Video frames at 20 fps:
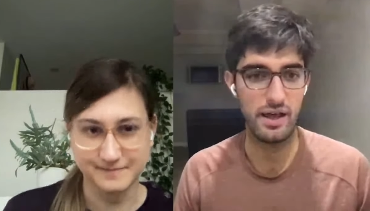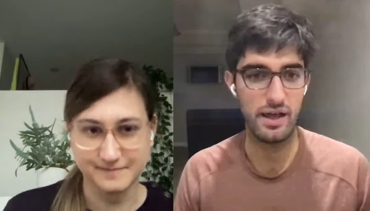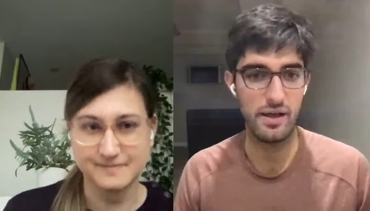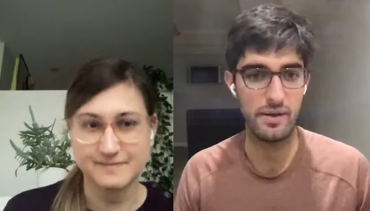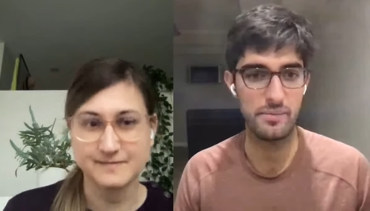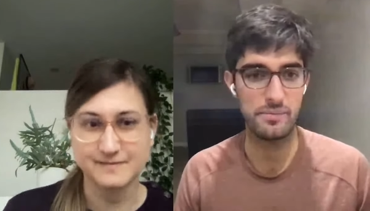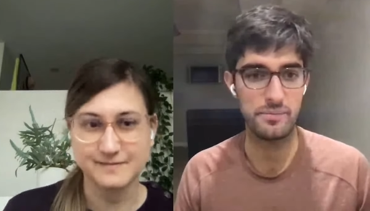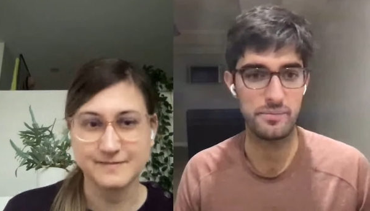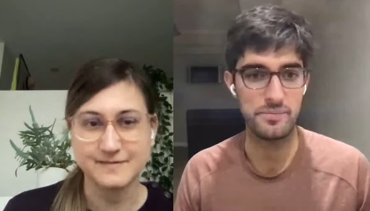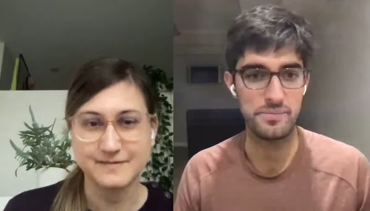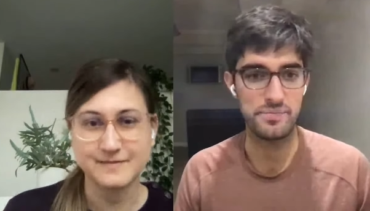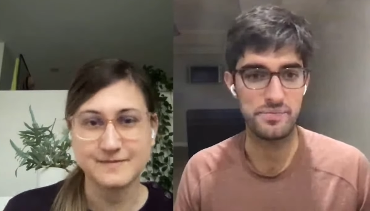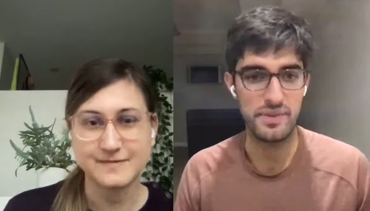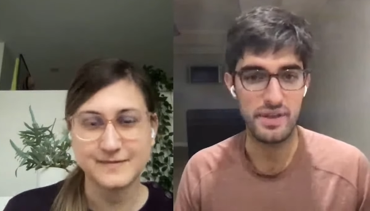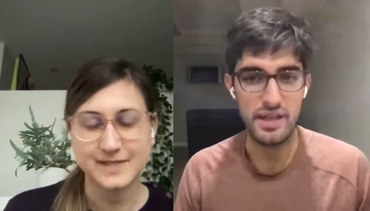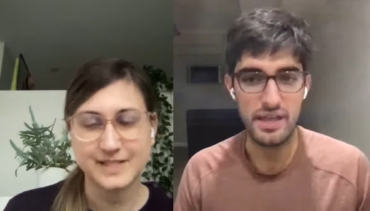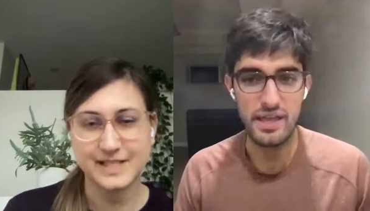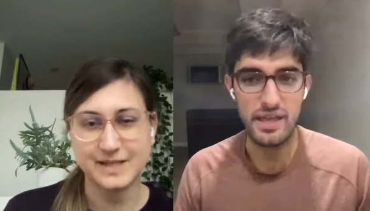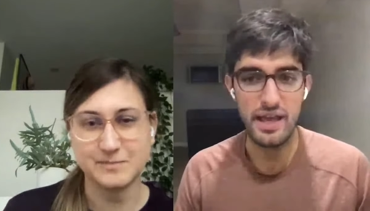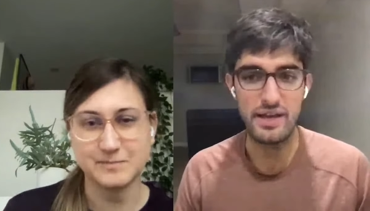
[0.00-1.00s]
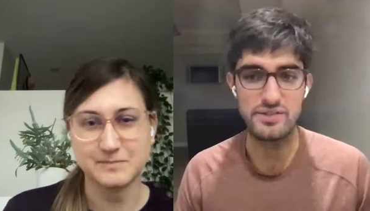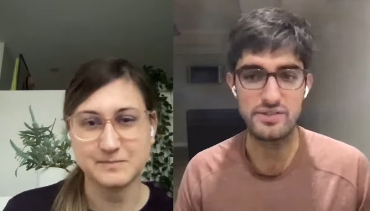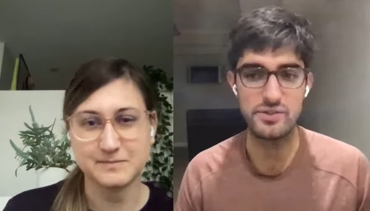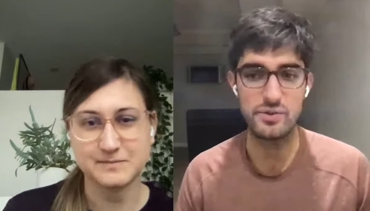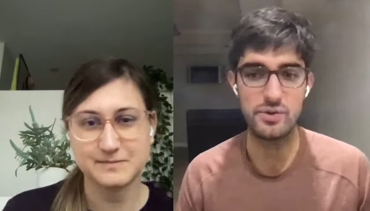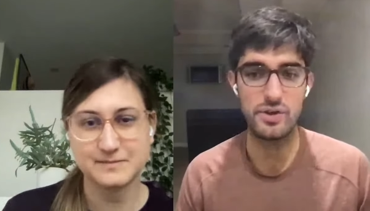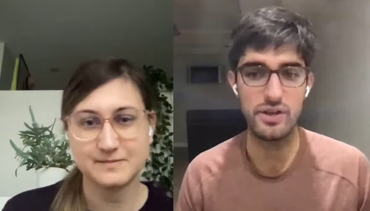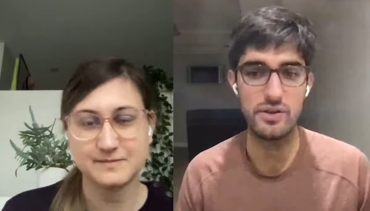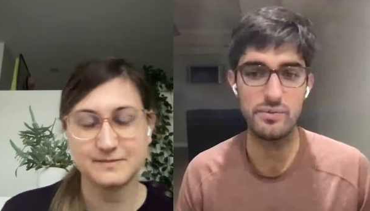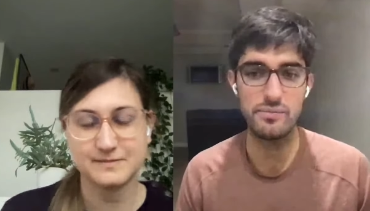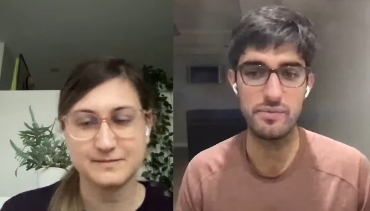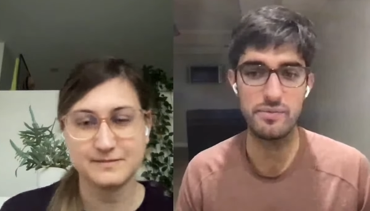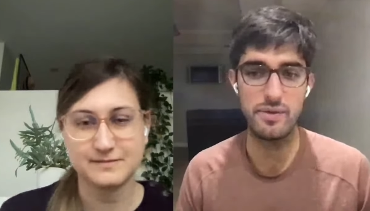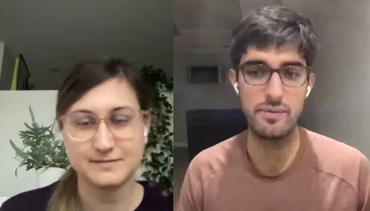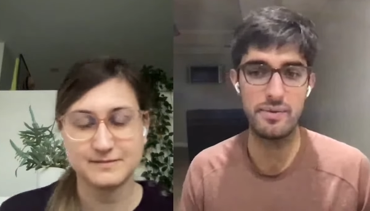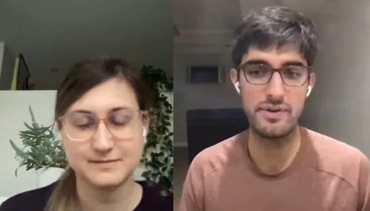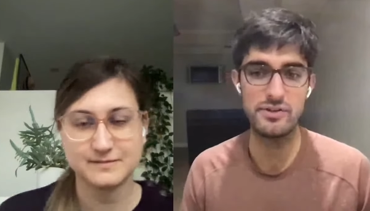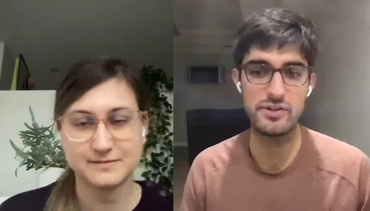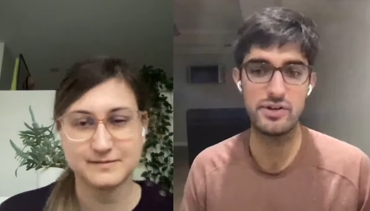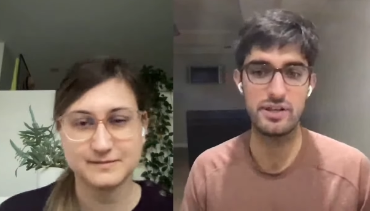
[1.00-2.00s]
Speaker 1: Mm-hmm. Um, yeah. So could you
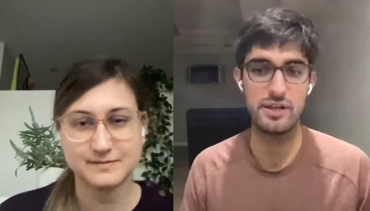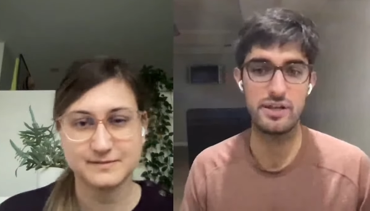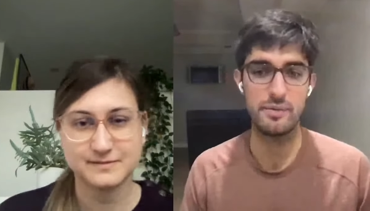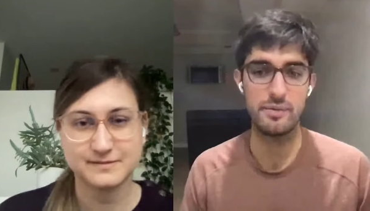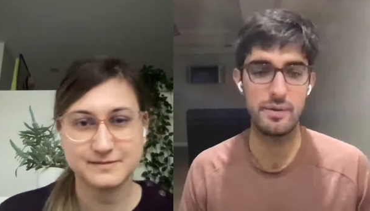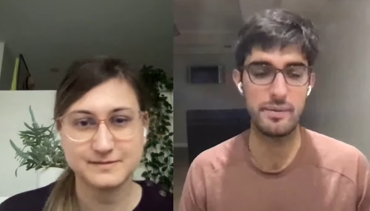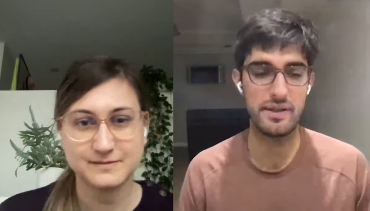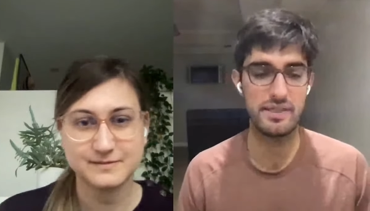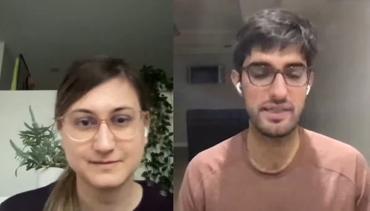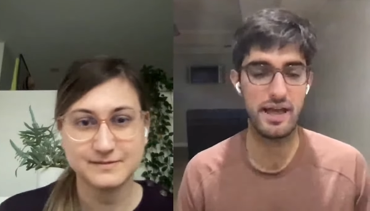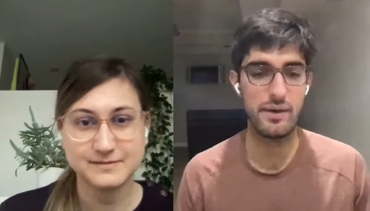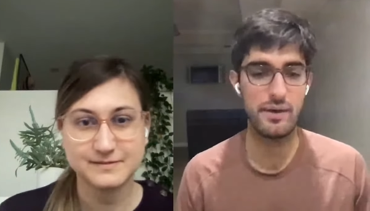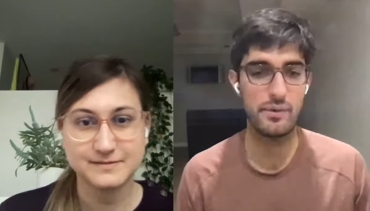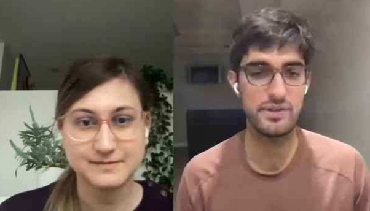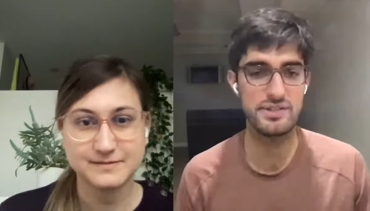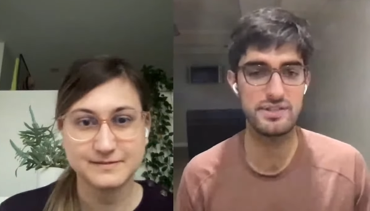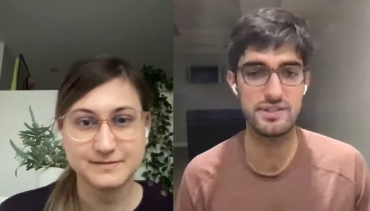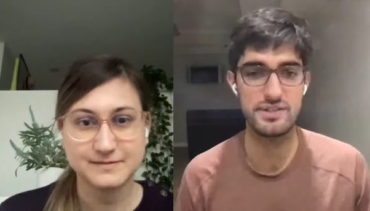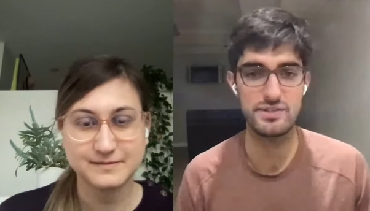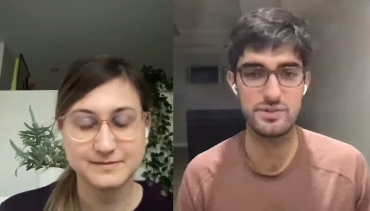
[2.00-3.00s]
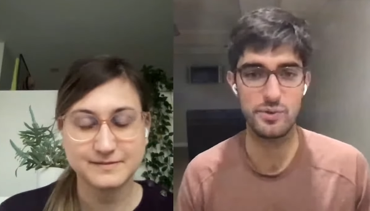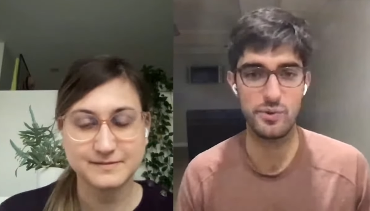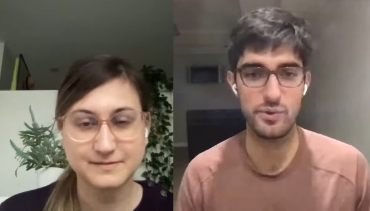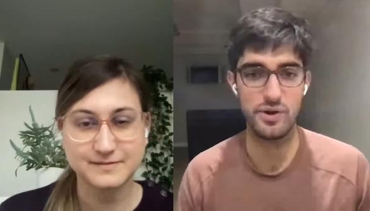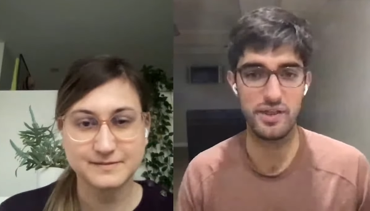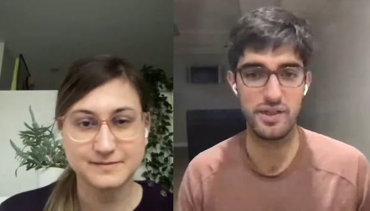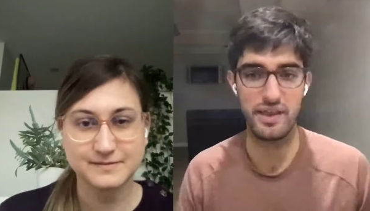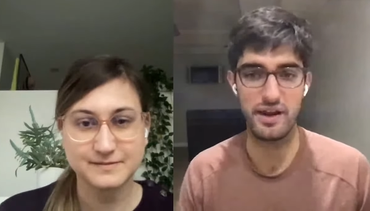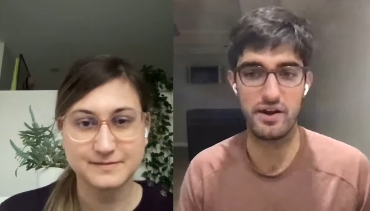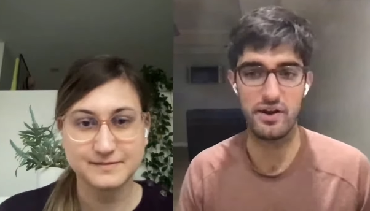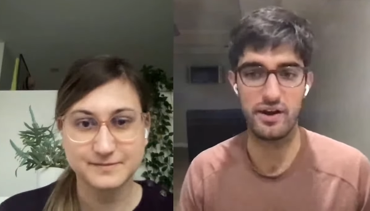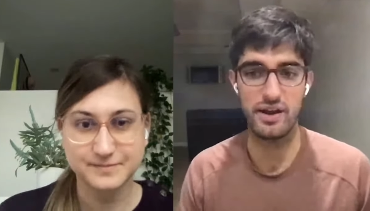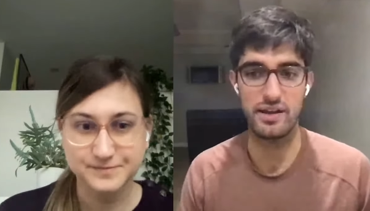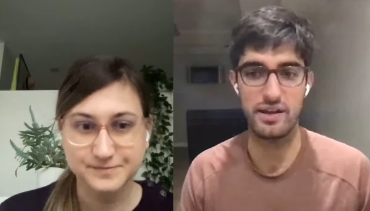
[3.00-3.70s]
maybe mention a little bit about that? What's the story